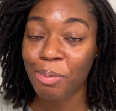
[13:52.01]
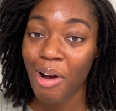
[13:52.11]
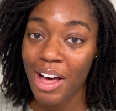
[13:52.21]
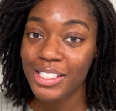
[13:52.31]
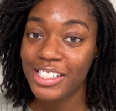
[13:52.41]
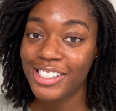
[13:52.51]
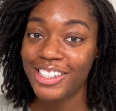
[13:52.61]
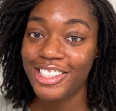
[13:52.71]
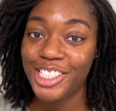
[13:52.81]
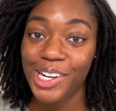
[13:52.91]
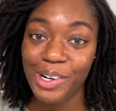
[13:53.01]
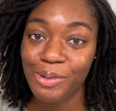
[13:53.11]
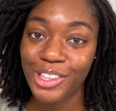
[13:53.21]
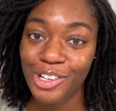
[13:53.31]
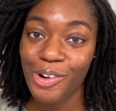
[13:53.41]
process and share it
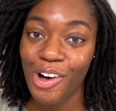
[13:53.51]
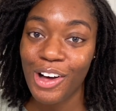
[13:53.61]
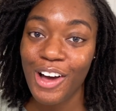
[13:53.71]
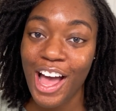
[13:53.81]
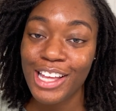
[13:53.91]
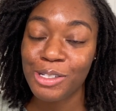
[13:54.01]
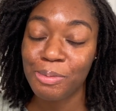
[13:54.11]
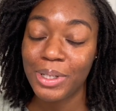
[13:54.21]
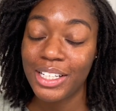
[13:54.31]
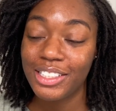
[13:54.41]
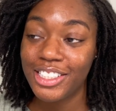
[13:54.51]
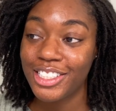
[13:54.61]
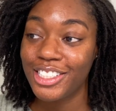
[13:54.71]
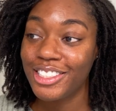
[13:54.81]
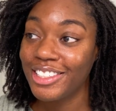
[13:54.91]
with you all has been
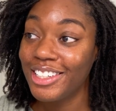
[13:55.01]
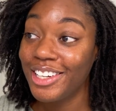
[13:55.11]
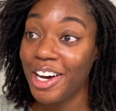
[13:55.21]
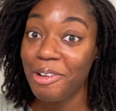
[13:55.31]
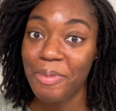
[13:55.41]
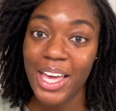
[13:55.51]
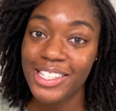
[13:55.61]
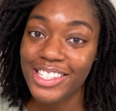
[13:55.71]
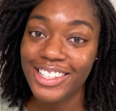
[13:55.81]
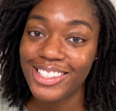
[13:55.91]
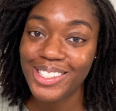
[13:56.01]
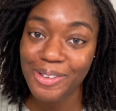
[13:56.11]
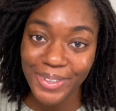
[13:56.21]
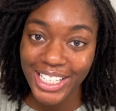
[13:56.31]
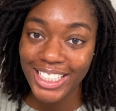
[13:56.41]
just amazing to
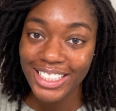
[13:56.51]
me.